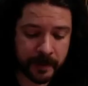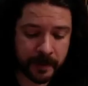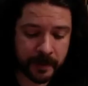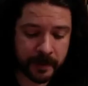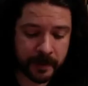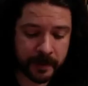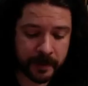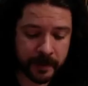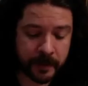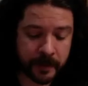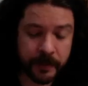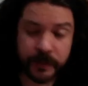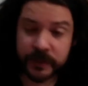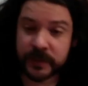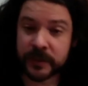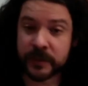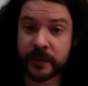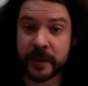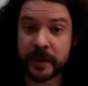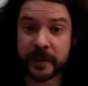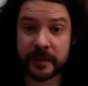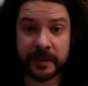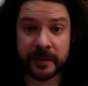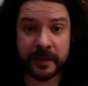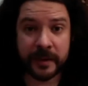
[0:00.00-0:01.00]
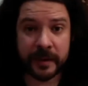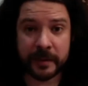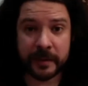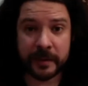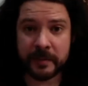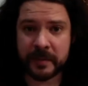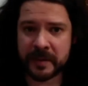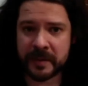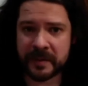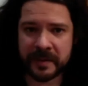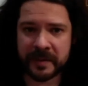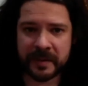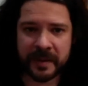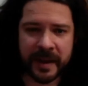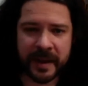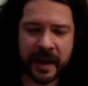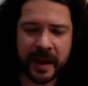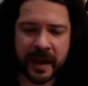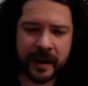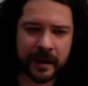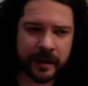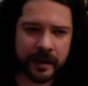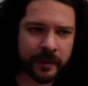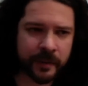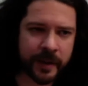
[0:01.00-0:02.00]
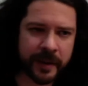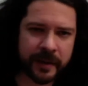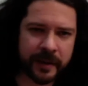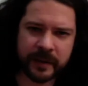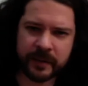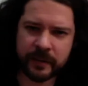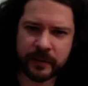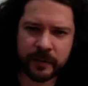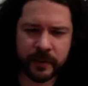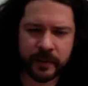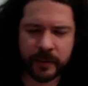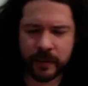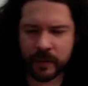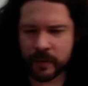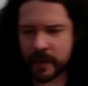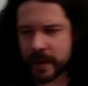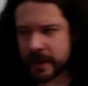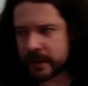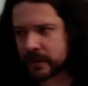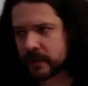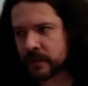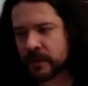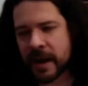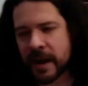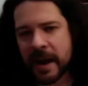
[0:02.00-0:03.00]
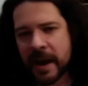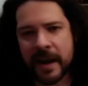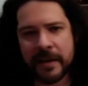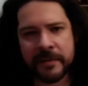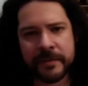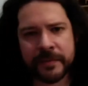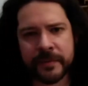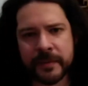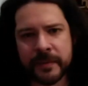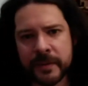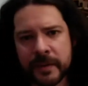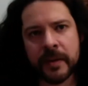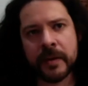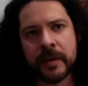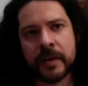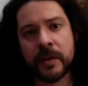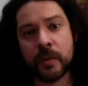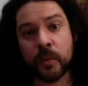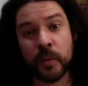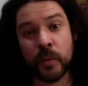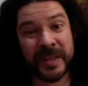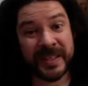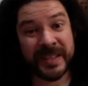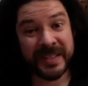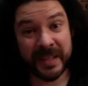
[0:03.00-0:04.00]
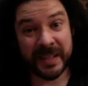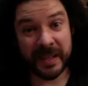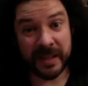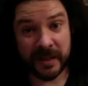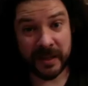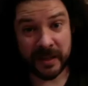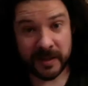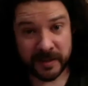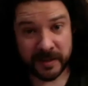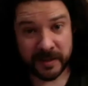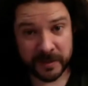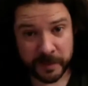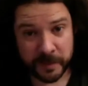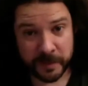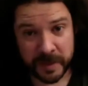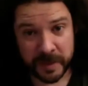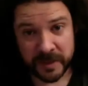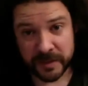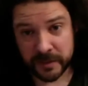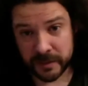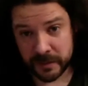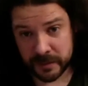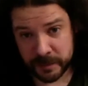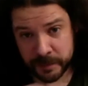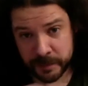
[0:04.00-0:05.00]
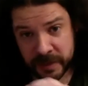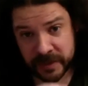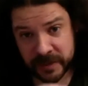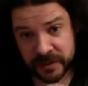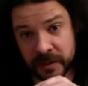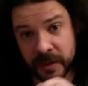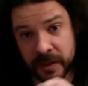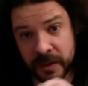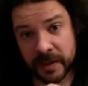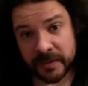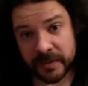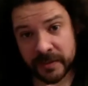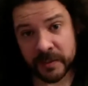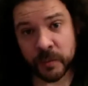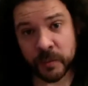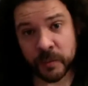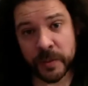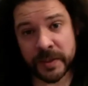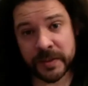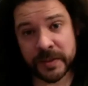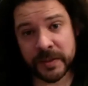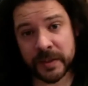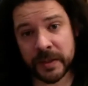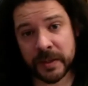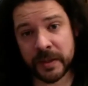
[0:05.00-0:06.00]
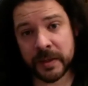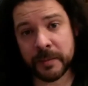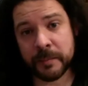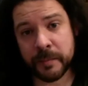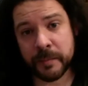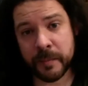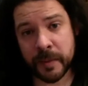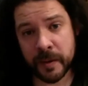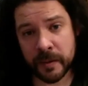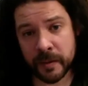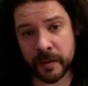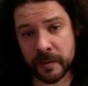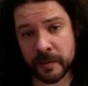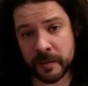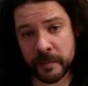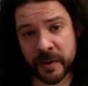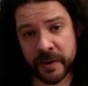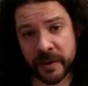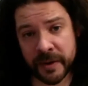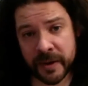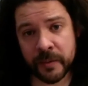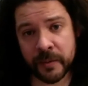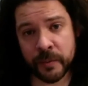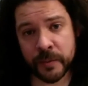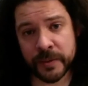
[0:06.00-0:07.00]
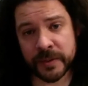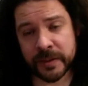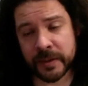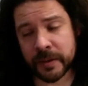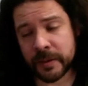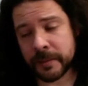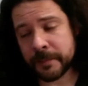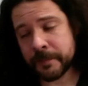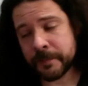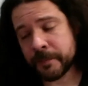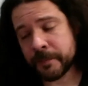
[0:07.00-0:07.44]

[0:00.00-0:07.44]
and it was a great team and they had a great, great craft whiskey, special, specialized in whiskey, uh, American whiskey,